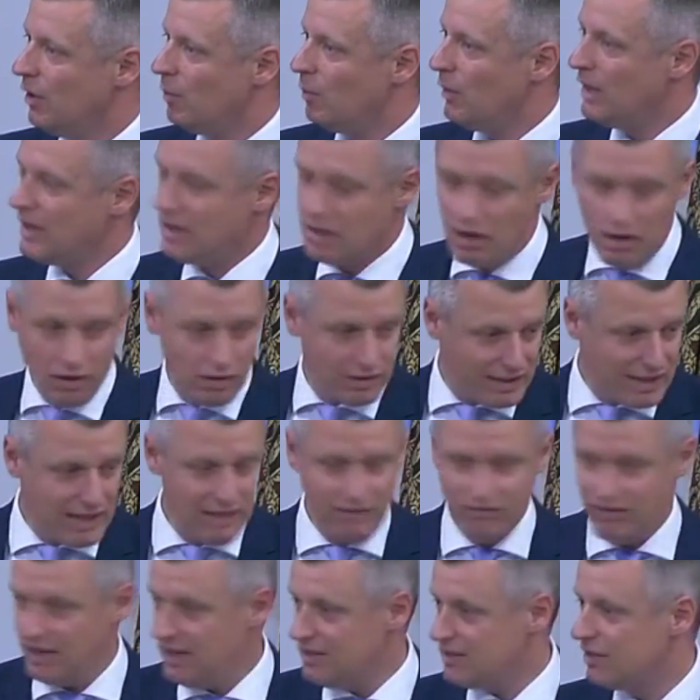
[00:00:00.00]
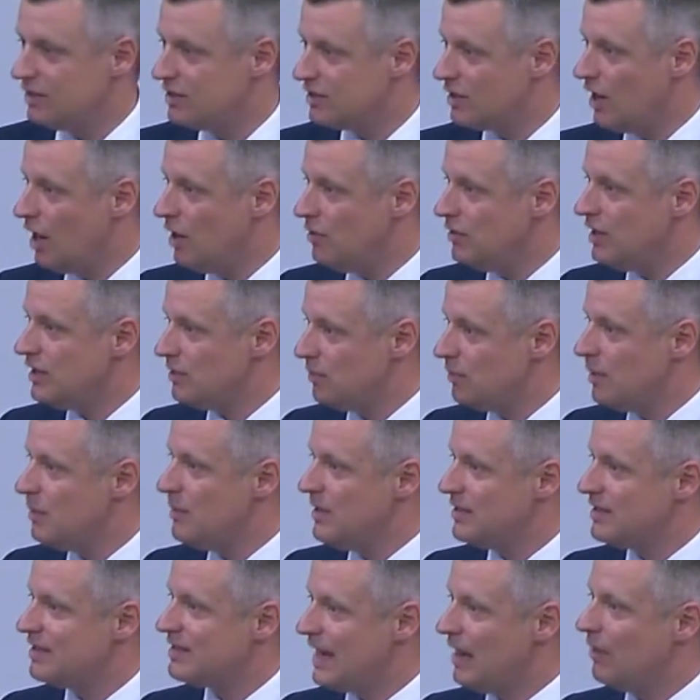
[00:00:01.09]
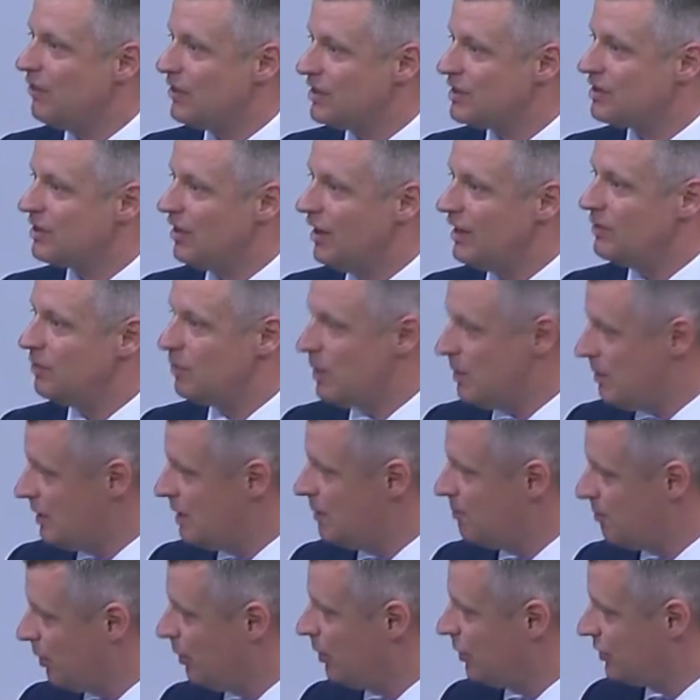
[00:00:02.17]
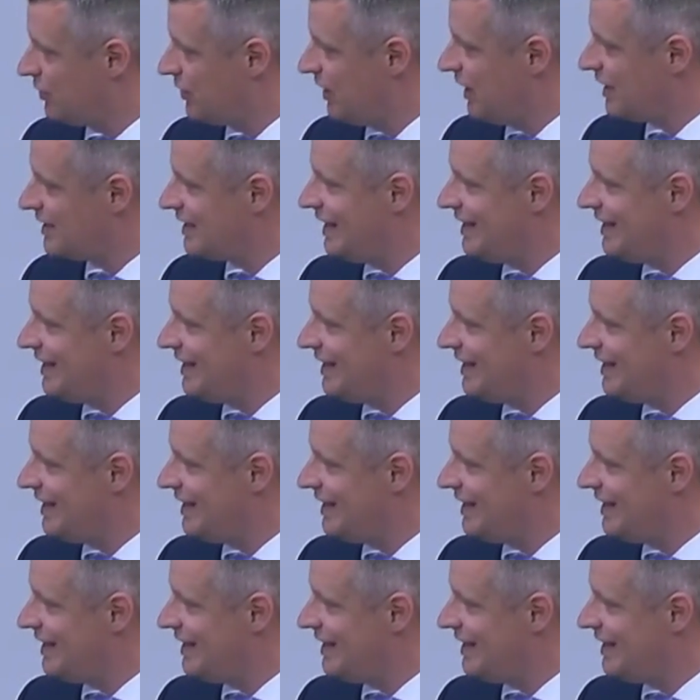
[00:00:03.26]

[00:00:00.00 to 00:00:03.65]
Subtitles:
We can't leave it to only to women to tell the side of women in politics.